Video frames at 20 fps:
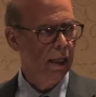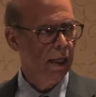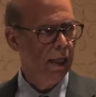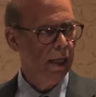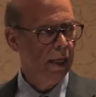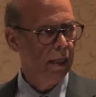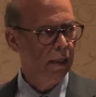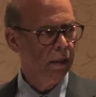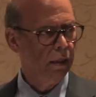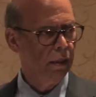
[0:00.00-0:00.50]

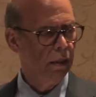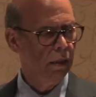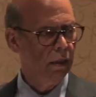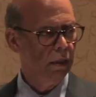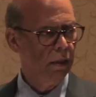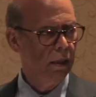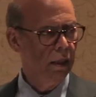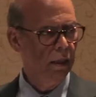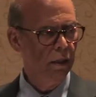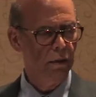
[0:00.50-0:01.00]
at
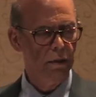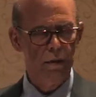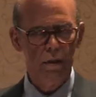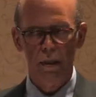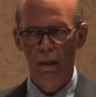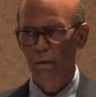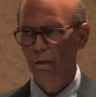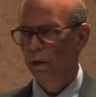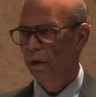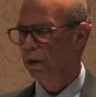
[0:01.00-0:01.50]
dinner
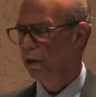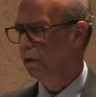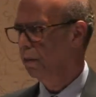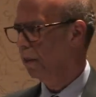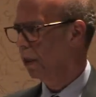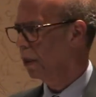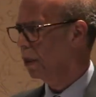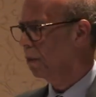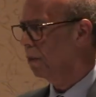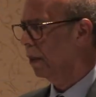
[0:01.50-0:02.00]
said, Well, you
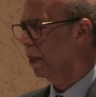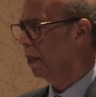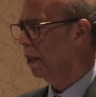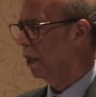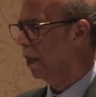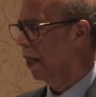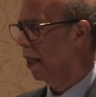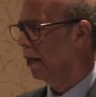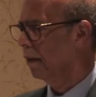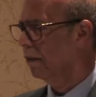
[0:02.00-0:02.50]
must spend a
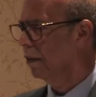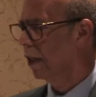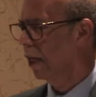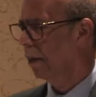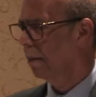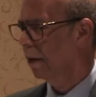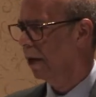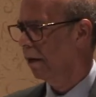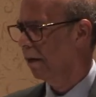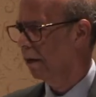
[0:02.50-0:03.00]
lot of
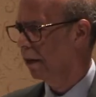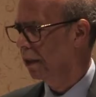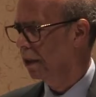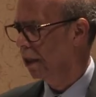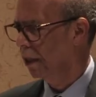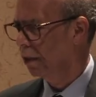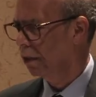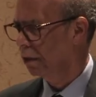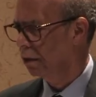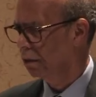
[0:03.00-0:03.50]
time having
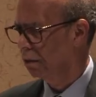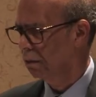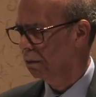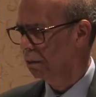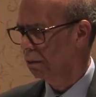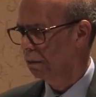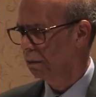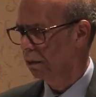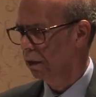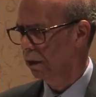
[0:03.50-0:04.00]
dinners
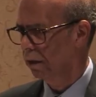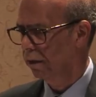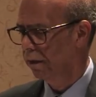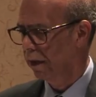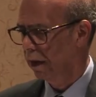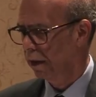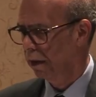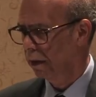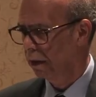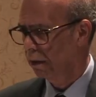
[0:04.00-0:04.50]
with
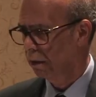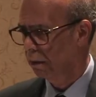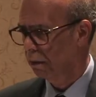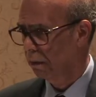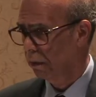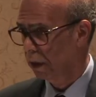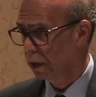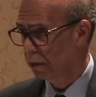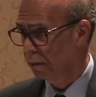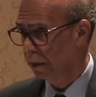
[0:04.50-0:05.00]
very
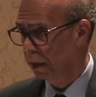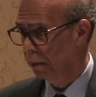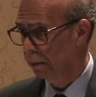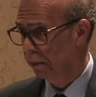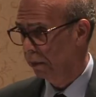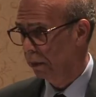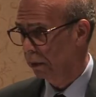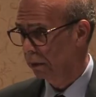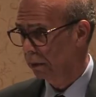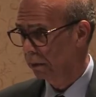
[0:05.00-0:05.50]
rich
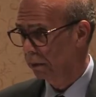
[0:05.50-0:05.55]
people.